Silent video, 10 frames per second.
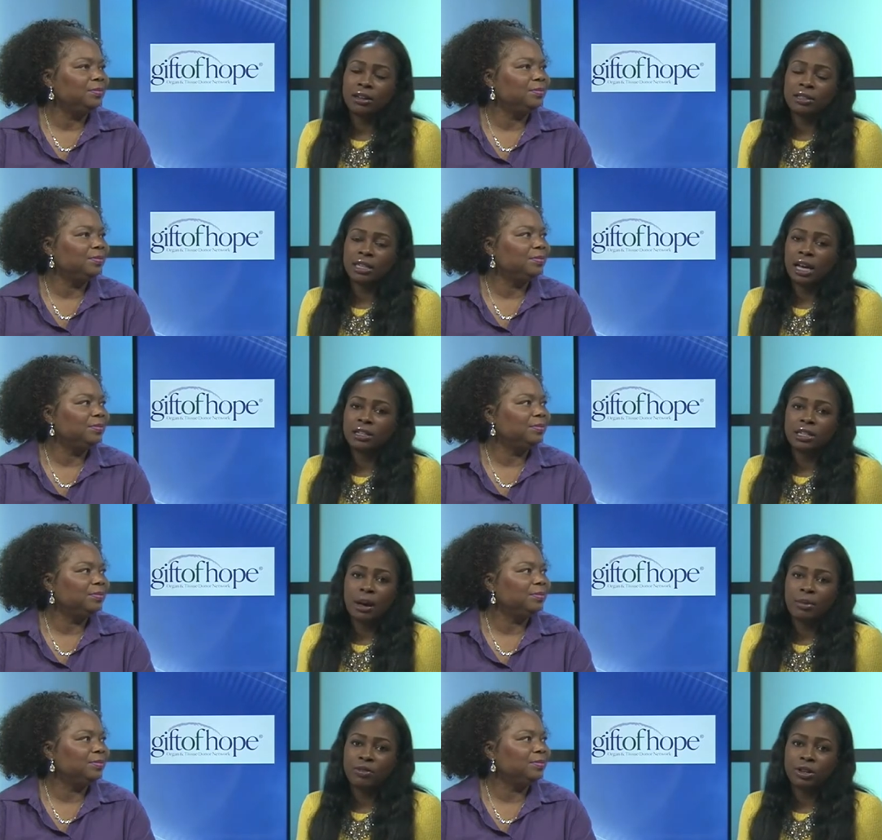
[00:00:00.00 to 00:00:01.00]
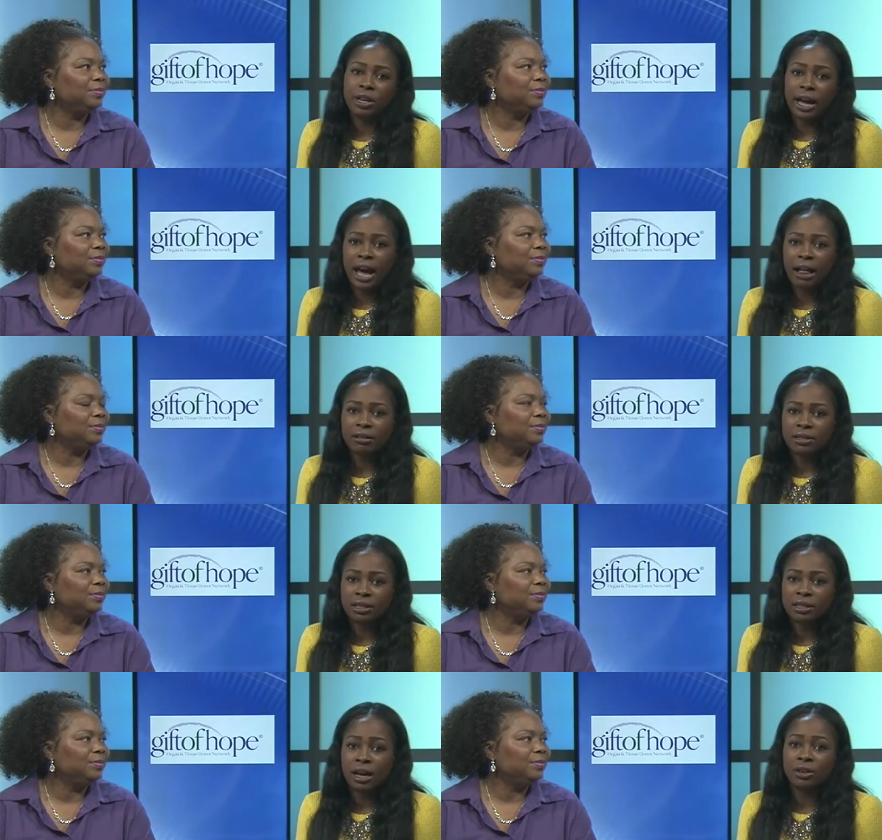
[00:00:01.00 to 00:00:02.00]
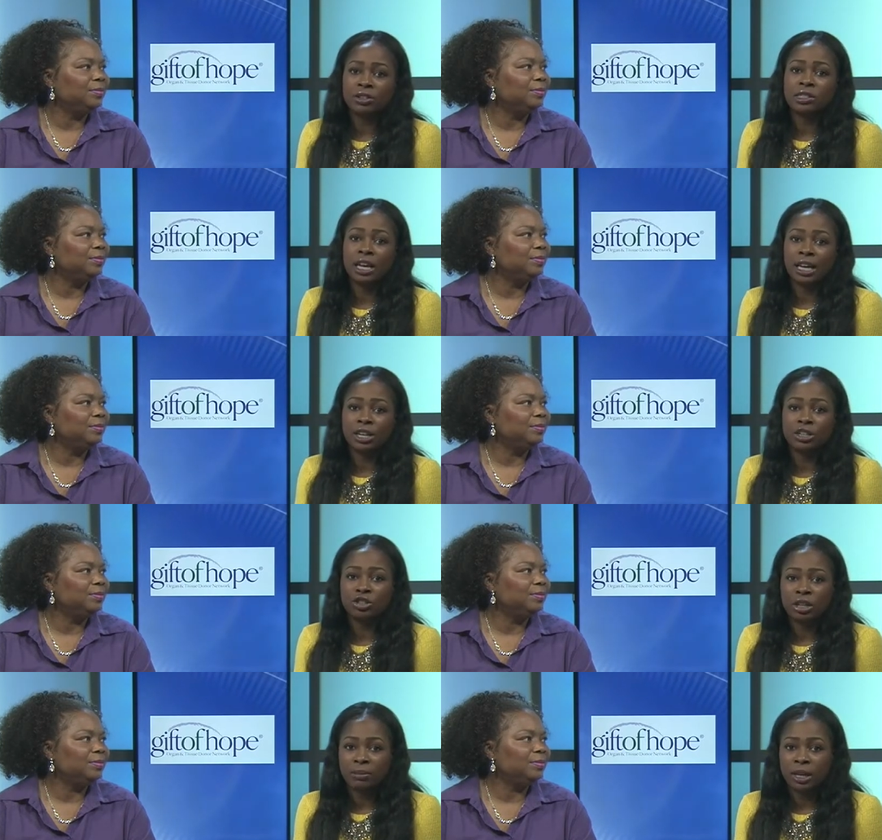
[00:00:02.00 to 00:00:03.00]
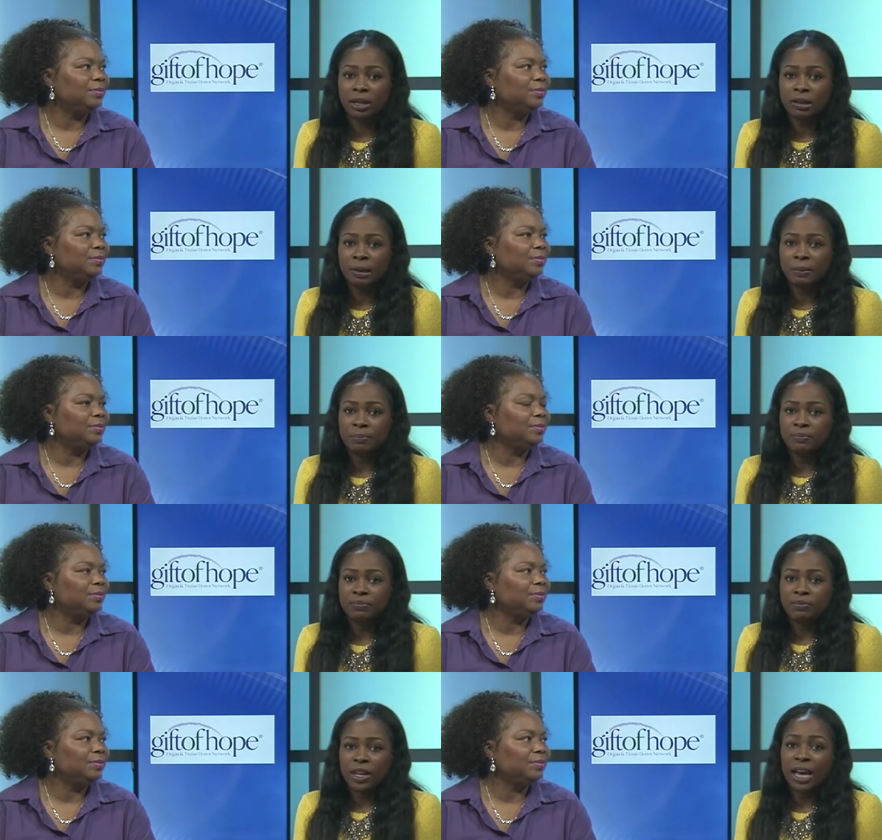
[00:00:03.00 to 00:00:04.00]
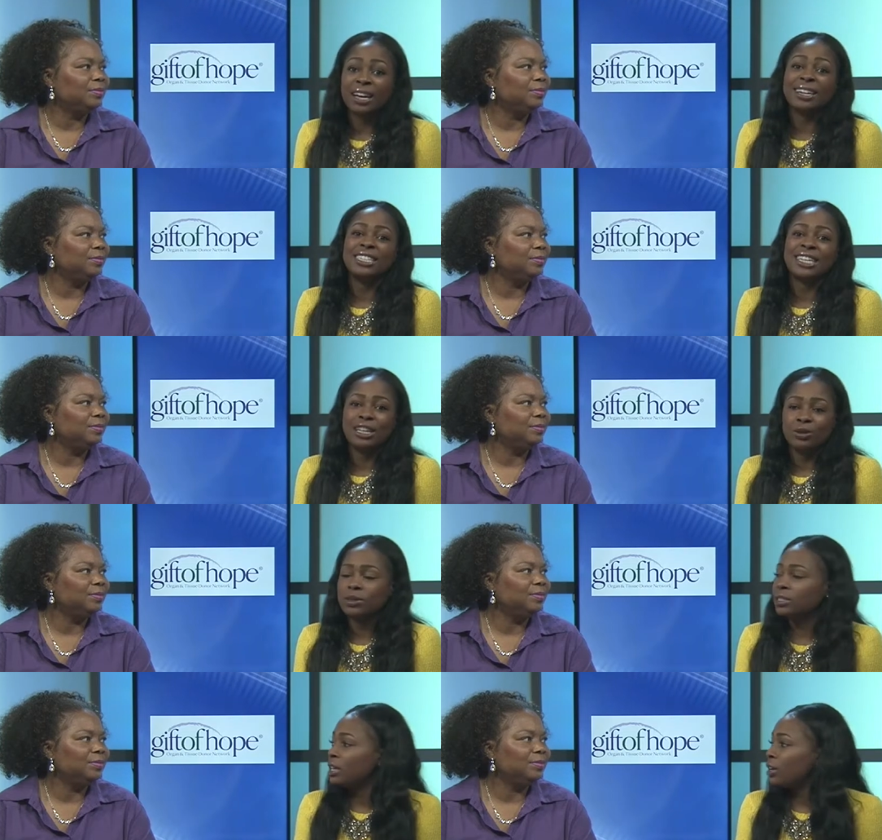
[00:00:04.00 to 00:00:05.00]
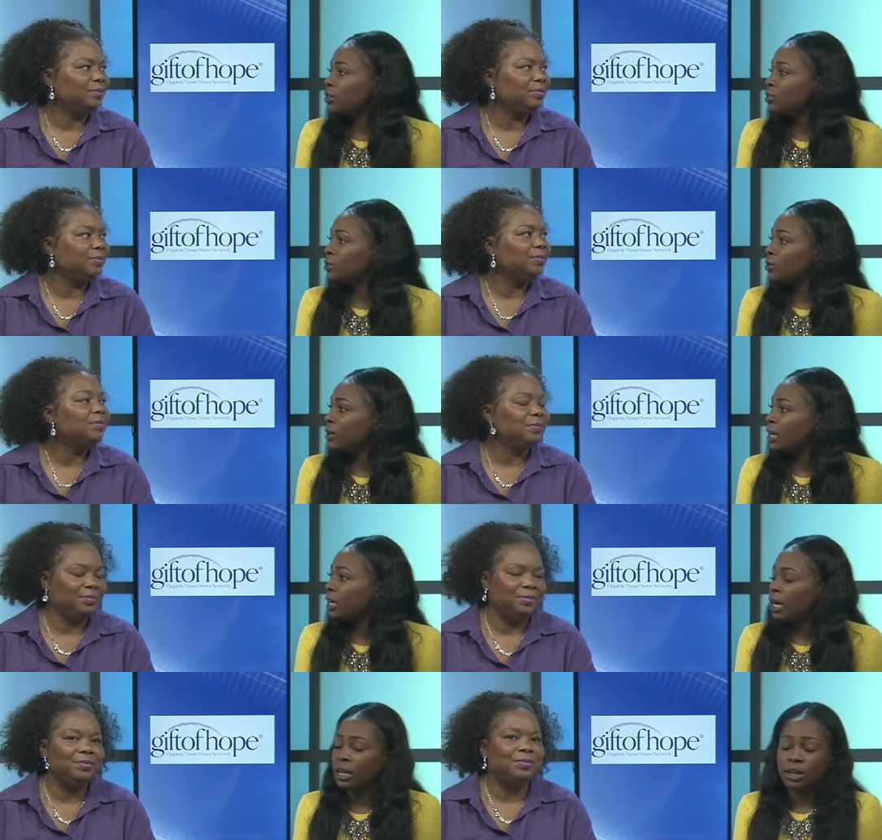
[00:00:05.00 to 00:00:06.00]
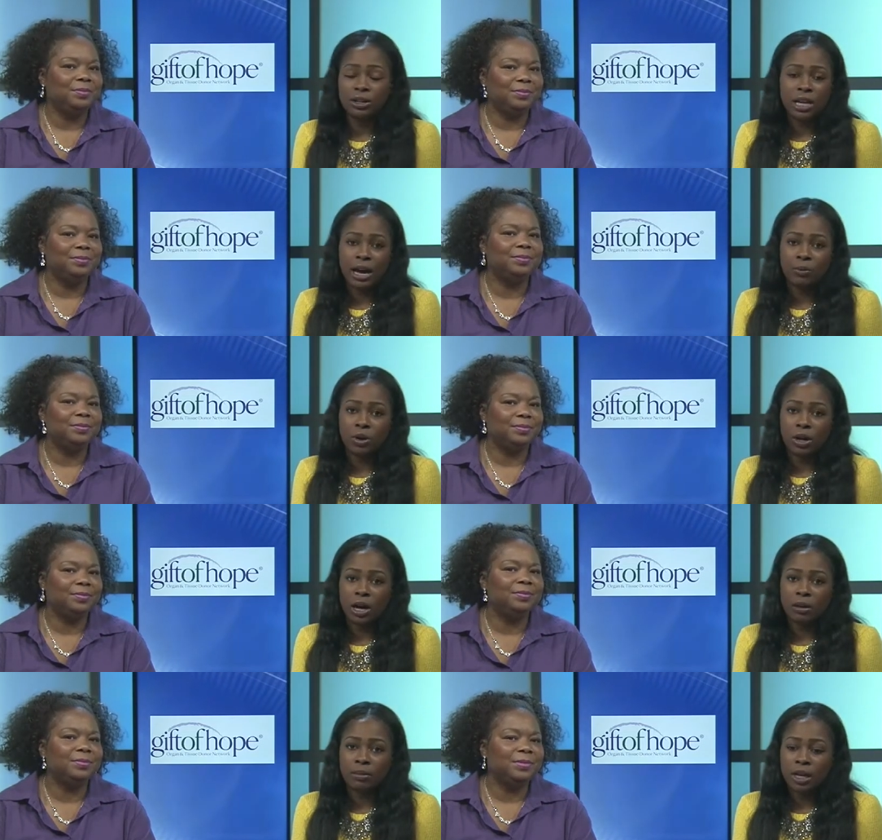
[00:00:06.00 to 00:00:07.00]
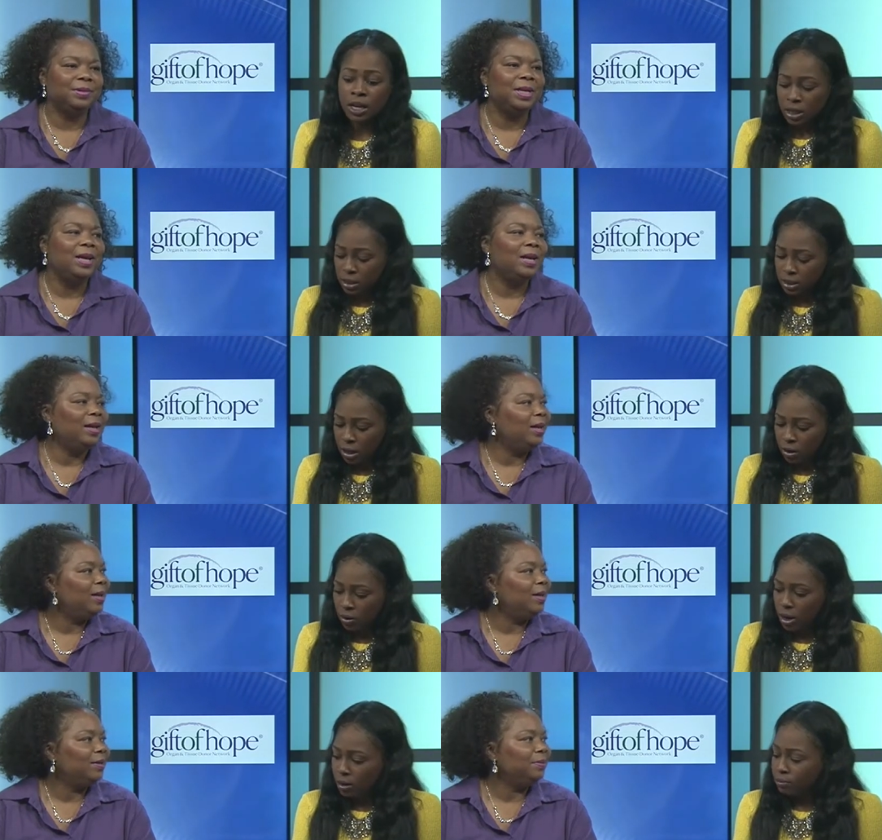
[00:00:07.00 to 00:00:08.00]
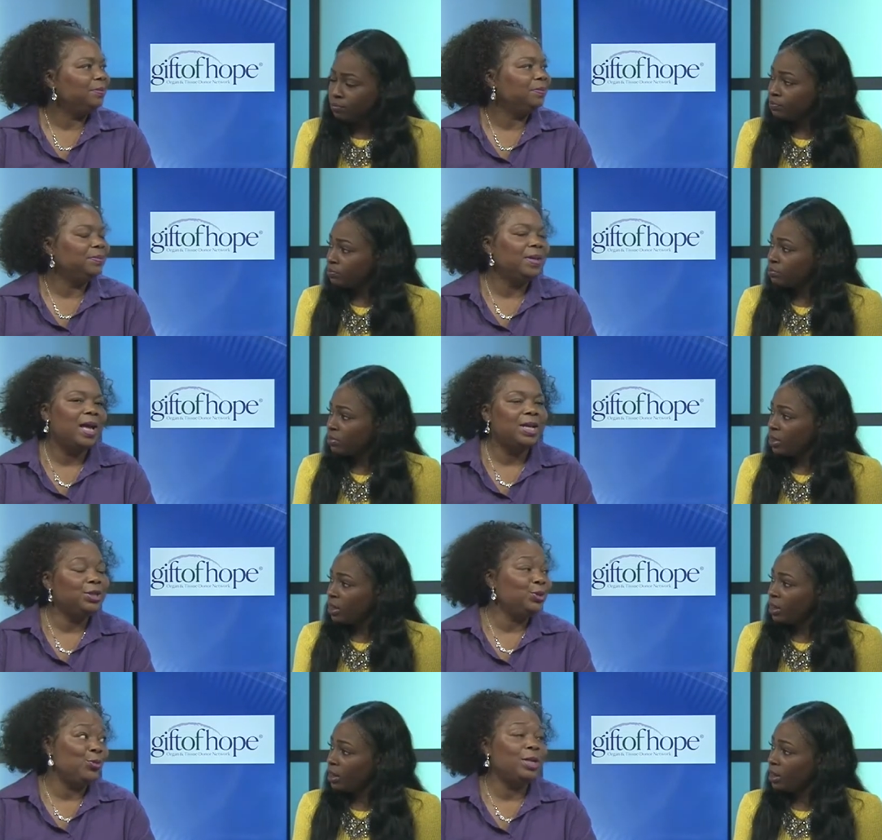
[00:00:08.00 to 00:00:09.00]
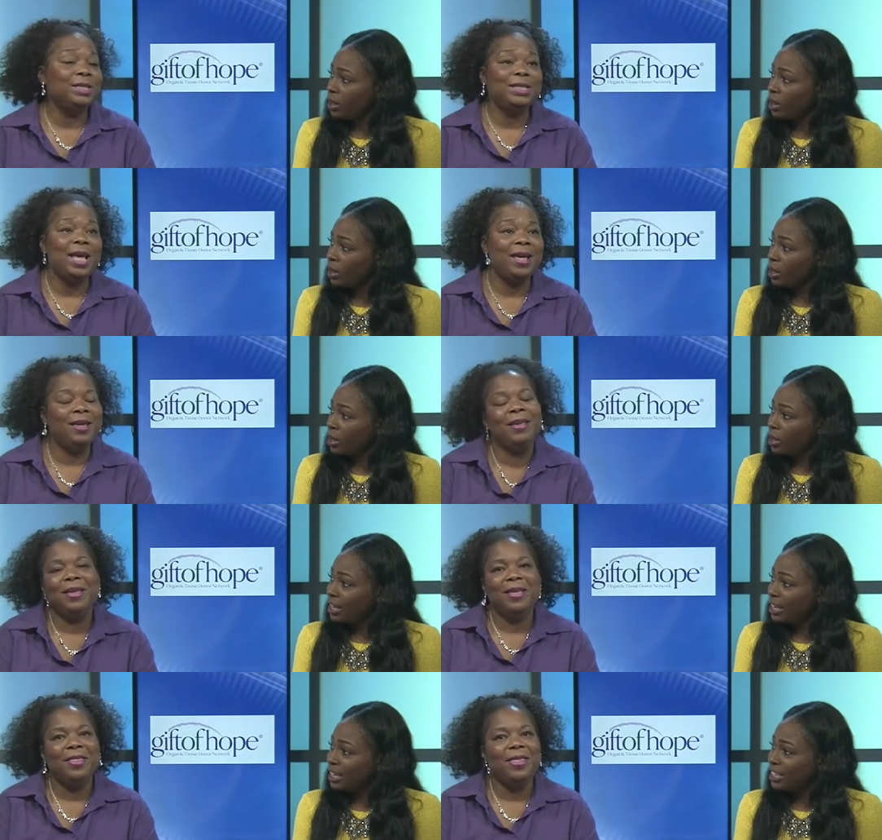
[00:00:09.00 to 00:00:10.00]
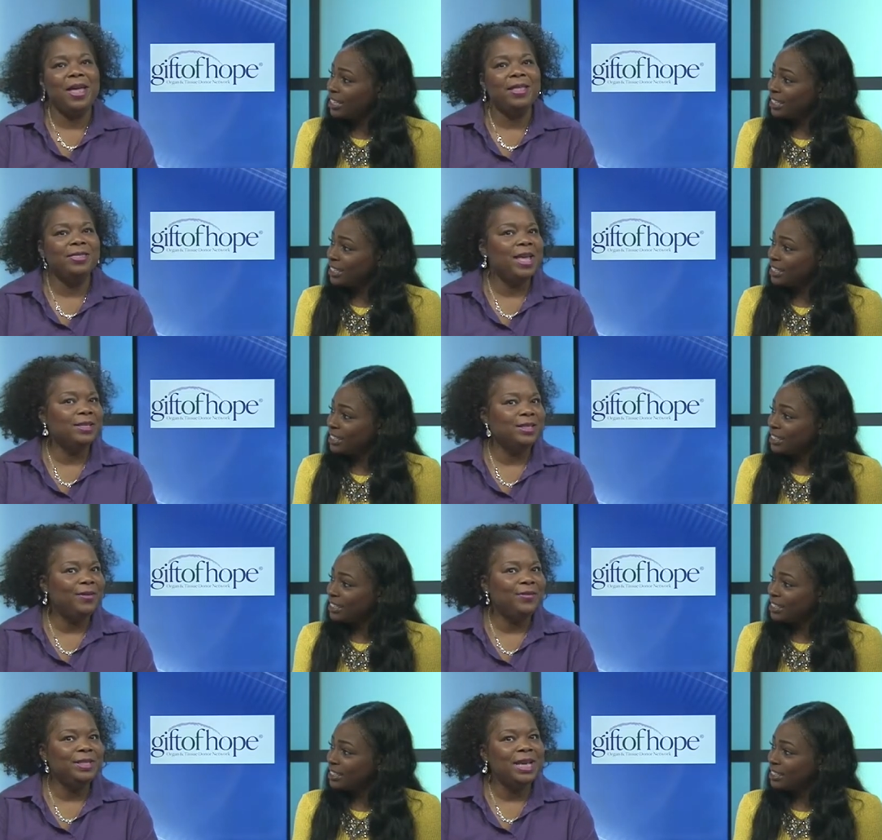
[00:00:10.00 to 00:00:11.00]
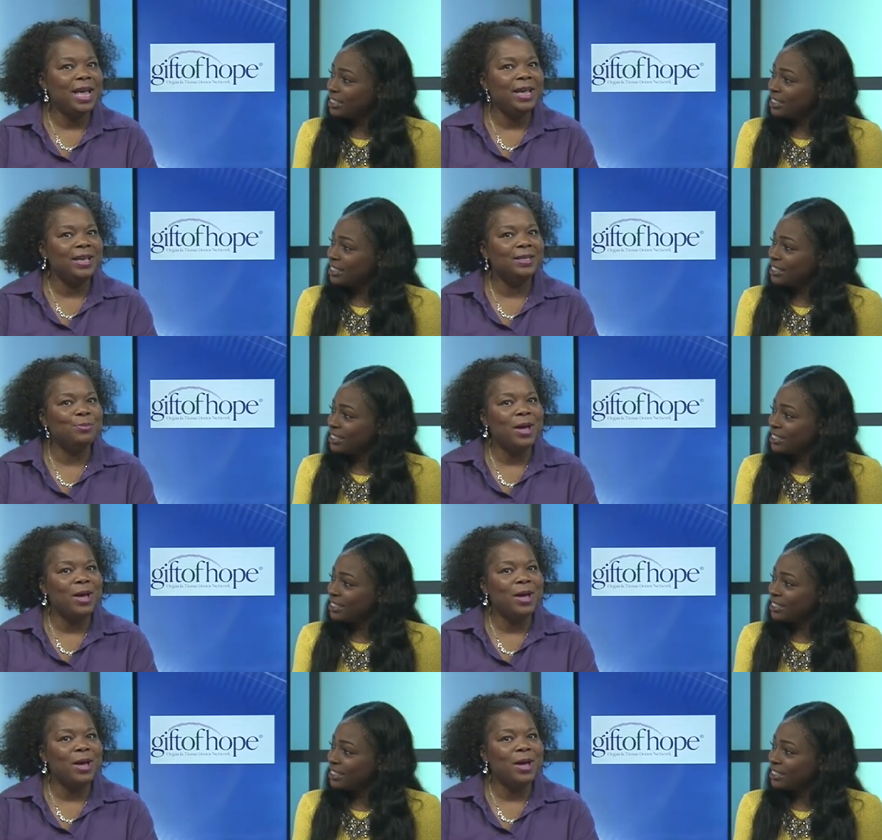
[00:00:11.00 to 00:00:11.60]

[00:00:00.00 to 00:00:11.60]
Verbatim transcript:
Speaker 1: stay on top of your dialysis. Understand your treatment, and continue to tell your story.
Speaker 2: And your time will come. So um, I just want to say that Thanksgiving Day is my